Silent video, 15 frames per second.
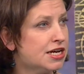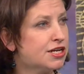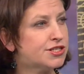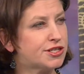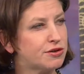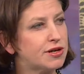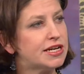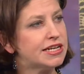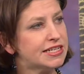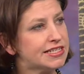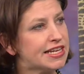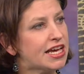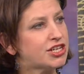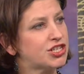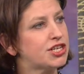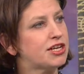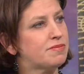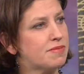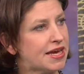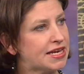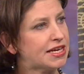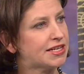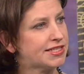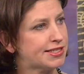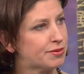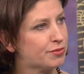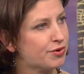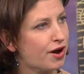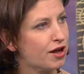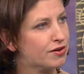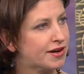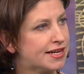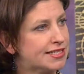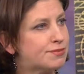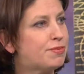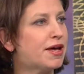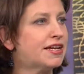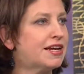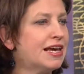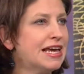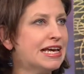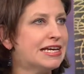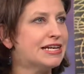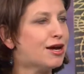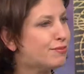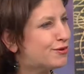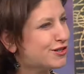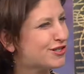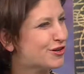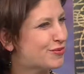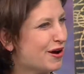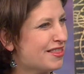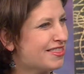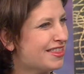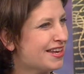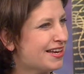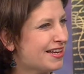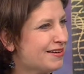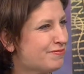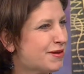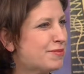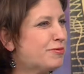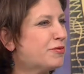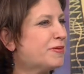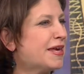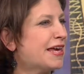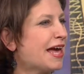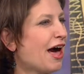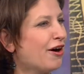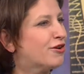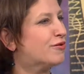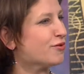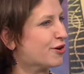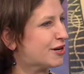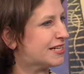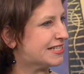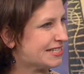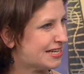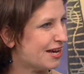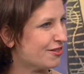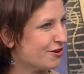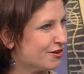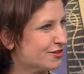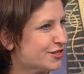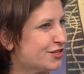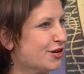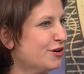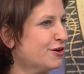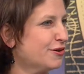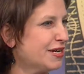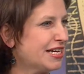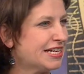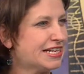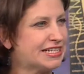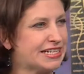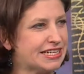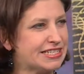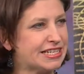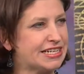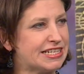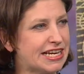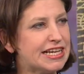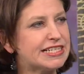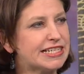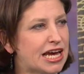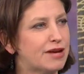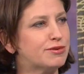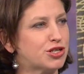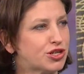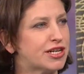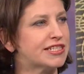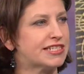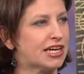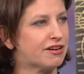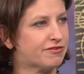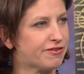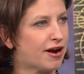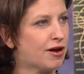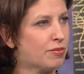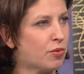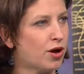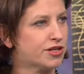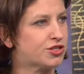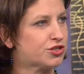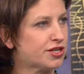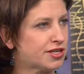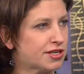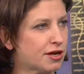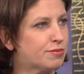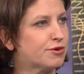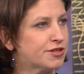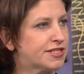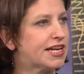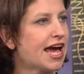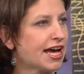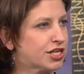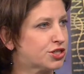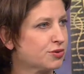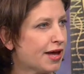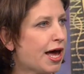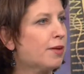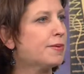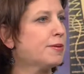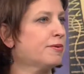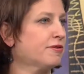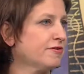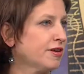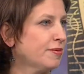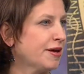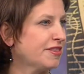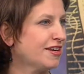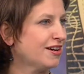So it is actually making some progress, but numbers are one thing, people being out of work is another. So it takes time to translate from Wall Street numbers to actual how people feel about the